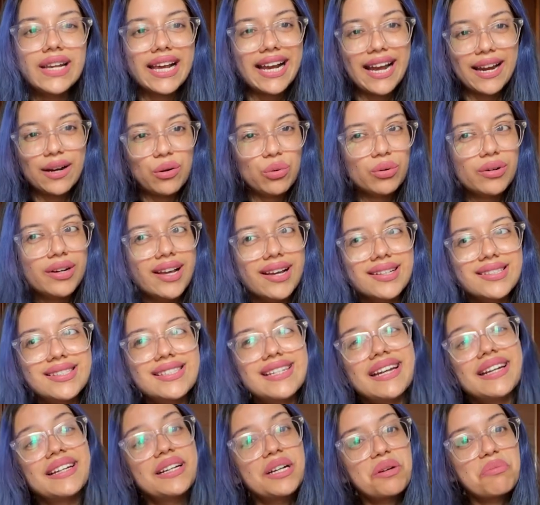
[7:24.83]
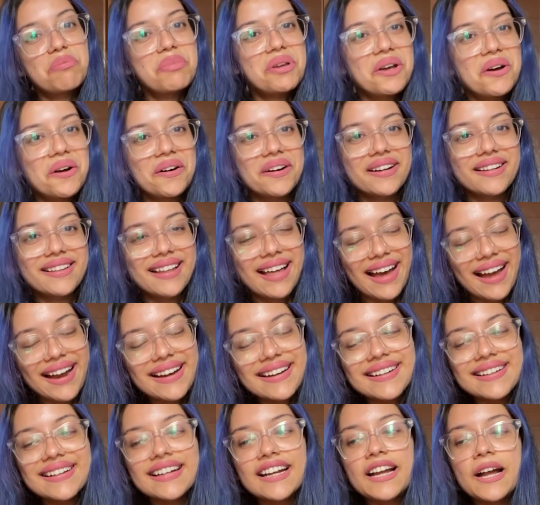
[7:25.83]
Like, I don't extend it beyond
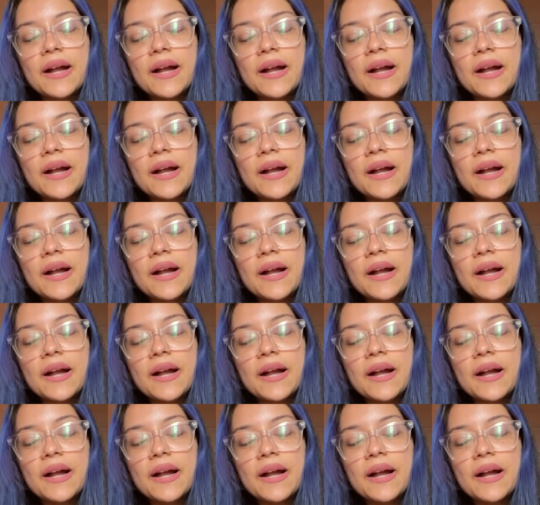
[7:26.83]
that,